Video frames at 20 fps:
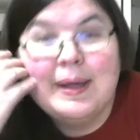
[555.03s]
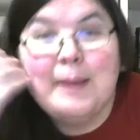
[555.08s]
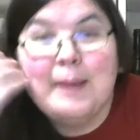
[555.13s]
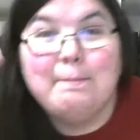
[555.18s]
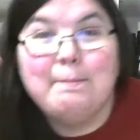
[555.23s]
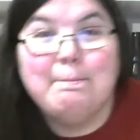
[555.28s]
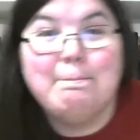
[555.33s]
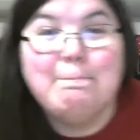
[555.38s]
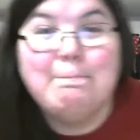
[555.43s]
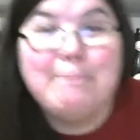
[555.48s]

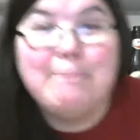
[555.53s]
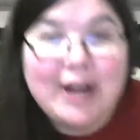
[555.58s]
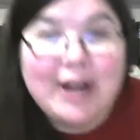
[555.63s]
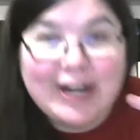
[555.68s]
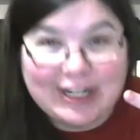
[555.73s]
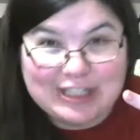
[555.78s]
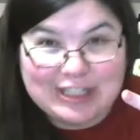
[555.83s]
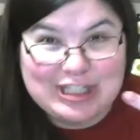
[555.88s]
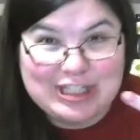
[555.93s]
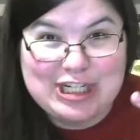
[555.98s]

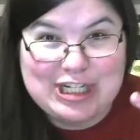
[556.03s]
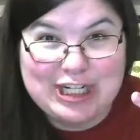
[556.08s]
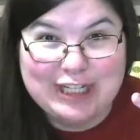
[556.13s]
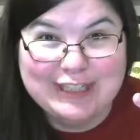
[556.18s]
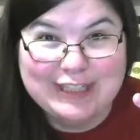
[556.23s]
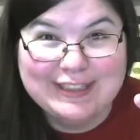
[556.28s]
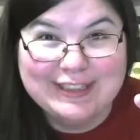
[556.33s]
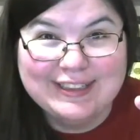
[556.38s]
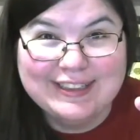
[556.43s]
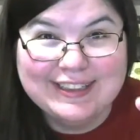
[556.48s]
March!
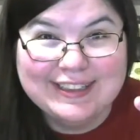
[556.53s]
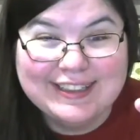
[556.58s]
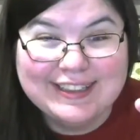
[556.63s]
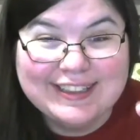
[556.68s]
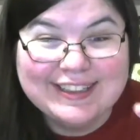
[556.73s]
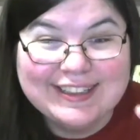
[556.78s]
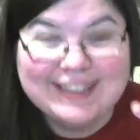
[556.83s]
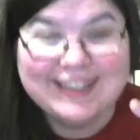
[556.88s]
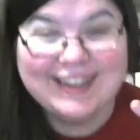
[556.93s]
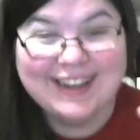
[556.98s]

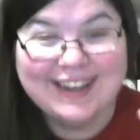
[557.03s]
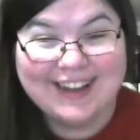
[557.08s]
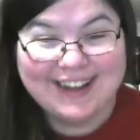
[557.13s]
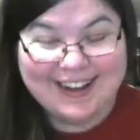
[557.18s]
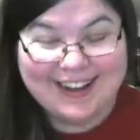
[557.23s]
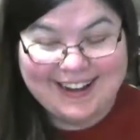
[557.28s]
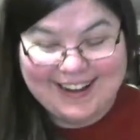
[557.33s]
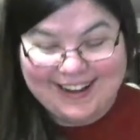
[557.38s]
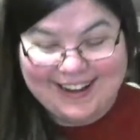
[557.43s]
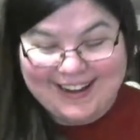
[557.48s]

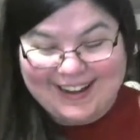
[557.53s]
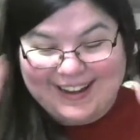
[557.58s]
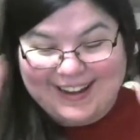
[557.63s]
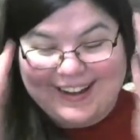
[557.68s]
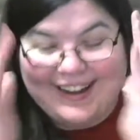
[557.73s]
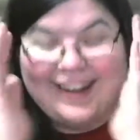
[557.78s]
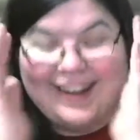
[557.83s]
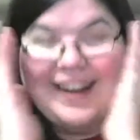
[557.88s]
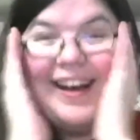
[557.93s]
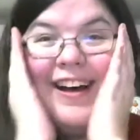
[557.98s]

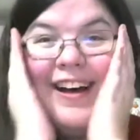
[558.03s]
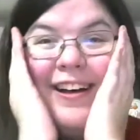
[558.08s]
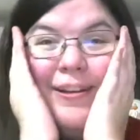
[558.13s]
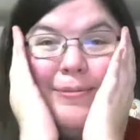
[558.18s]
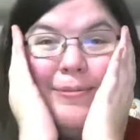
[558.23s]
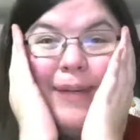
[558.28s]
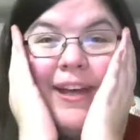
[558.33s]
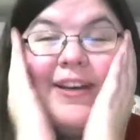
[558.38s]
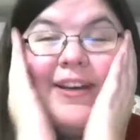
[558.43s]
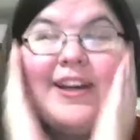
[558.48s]
Oh
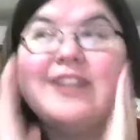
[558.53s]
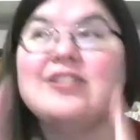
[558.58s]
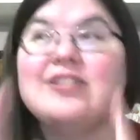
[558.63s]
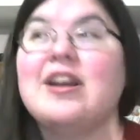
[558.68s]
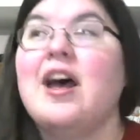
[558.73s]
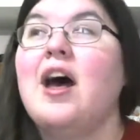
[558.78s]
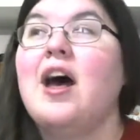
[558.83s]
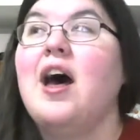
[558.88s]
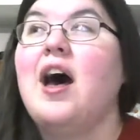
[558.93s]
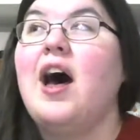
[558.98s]
my gosh.
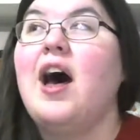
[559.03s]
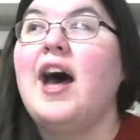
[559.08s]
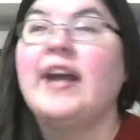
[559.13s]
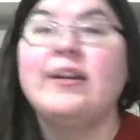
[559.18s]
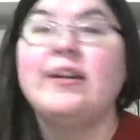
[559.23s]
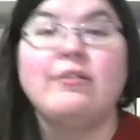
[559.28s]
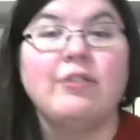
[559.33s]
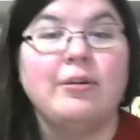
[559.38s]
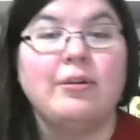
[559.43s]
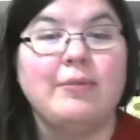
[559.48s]
I
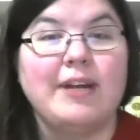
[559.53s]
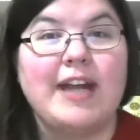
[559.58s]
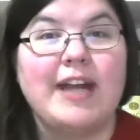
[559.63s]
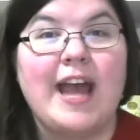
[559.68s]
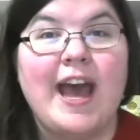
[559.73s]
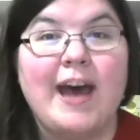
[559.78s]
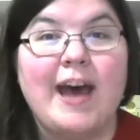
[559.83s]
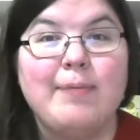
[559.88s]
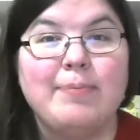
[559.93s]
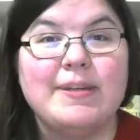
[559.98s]
don't know what
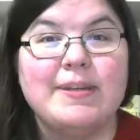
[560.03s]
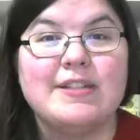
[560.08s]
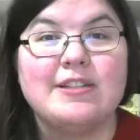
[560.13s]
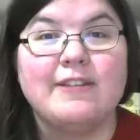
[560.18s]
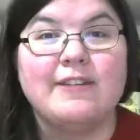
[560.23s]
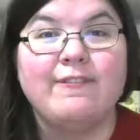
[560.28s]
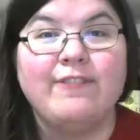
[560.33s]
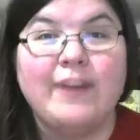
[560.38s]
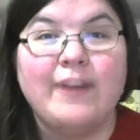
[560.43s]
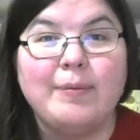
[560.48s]
happened
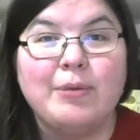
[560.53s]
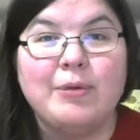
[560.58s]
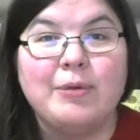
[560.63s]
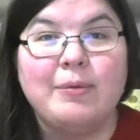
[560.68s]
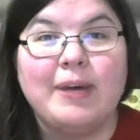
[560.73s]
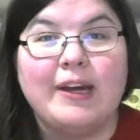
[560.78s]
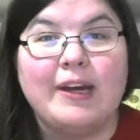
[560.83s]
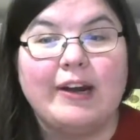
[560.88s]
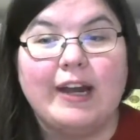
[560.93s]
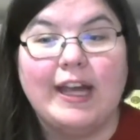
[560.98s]
to
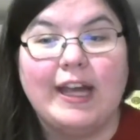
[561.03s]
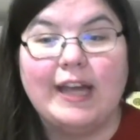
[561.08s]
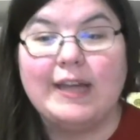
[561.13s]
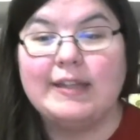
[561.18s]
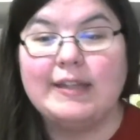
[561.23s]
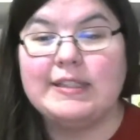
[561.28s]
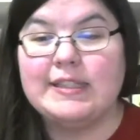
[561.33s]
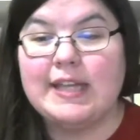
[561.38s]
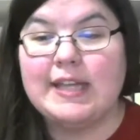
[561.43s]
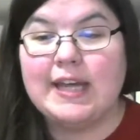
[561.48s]
February.
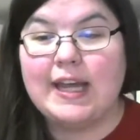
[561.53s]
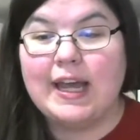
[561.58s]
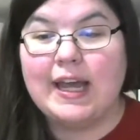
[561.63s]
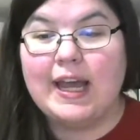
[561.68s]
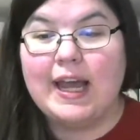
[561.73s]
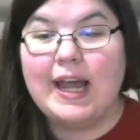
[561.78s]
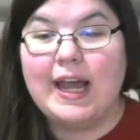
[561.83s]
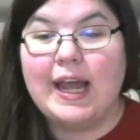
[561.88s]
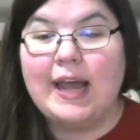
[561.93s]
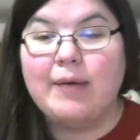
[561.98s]
It's like
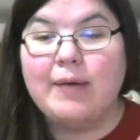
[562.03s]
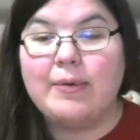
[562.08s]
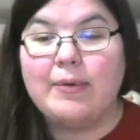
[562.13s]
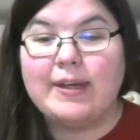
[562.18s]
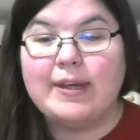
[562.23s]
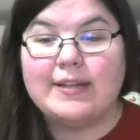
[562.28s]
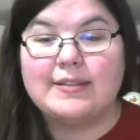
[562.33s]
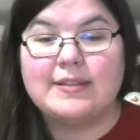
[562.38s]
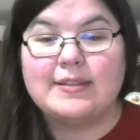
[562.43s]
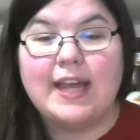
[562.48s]
it
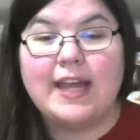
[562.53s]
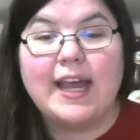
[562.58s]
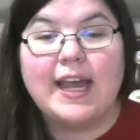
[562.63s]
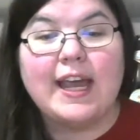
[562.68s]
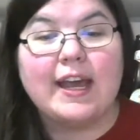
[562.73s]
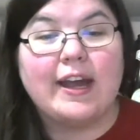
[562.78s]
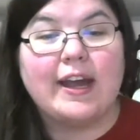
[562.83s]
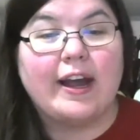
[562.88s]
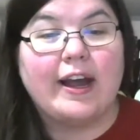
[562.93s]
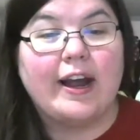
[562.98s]
was
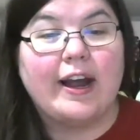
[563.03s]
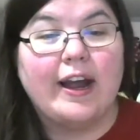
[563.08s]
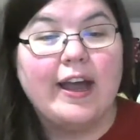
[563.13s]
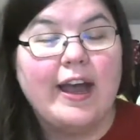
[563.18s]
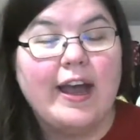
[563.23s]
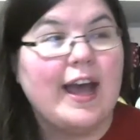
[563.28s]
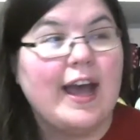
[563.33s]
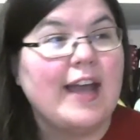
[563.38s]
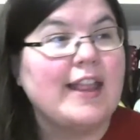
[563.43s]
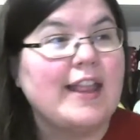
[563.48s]
here
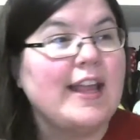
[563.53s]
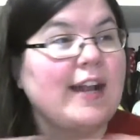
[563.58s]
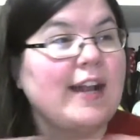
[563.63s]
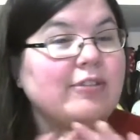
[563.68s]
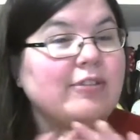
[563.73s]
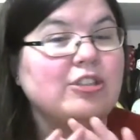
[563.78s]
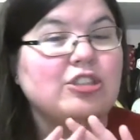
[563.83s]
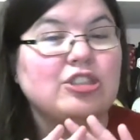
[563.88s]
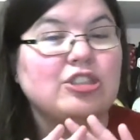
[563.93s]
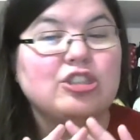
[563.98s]
and then it
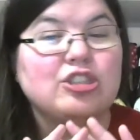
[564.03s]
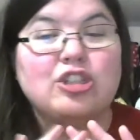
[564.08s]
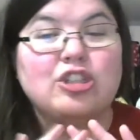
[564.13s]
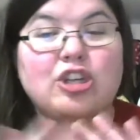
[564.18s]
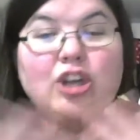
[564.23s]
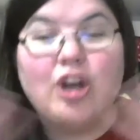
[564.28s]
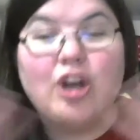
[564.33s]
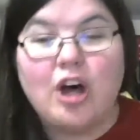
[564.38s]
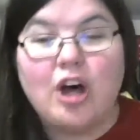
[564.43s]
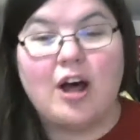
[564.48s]
was just
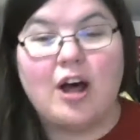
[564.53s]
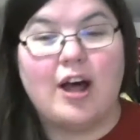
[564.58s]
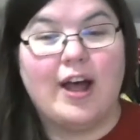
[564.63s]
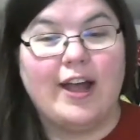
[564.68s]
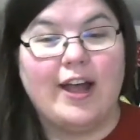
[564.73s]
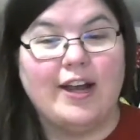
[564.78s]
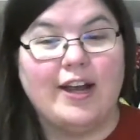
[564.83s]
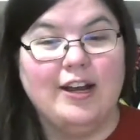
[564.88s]
gone.